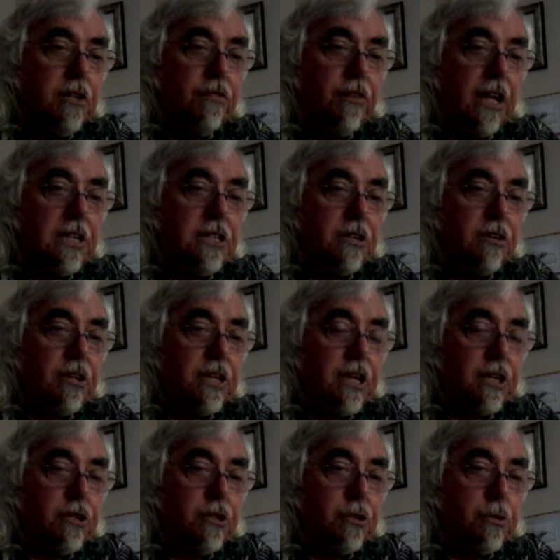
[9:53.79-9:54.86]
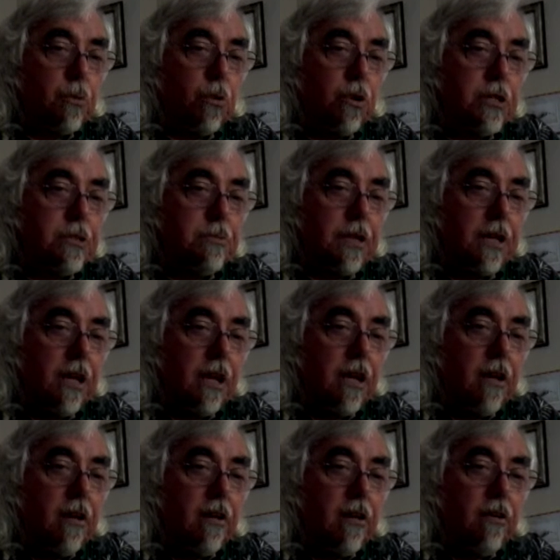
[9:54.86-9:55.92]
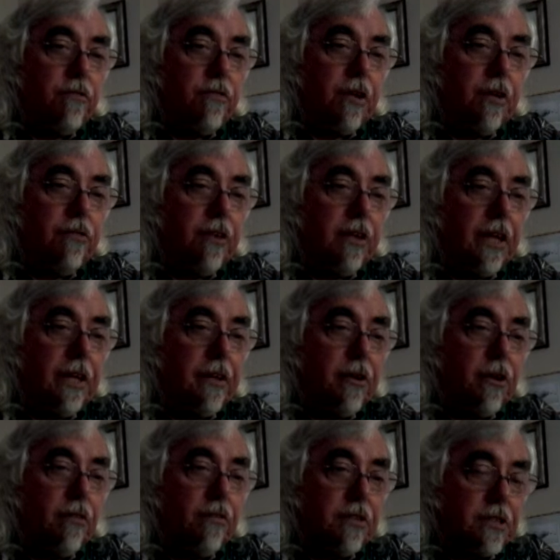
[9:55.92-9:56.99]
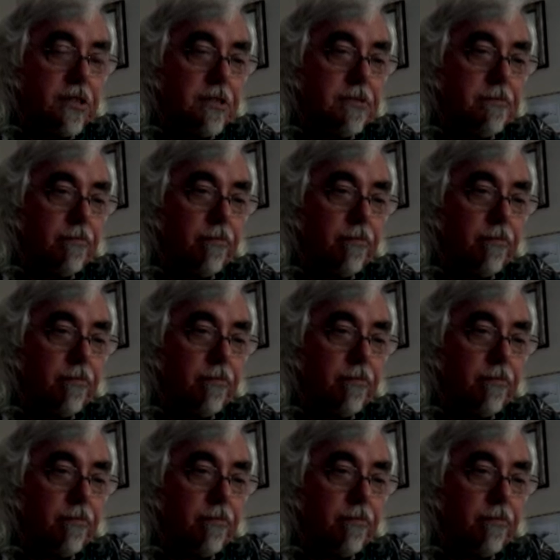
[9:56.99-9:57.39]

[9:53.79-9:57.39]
flashed her attention towards me, fearful and nervous.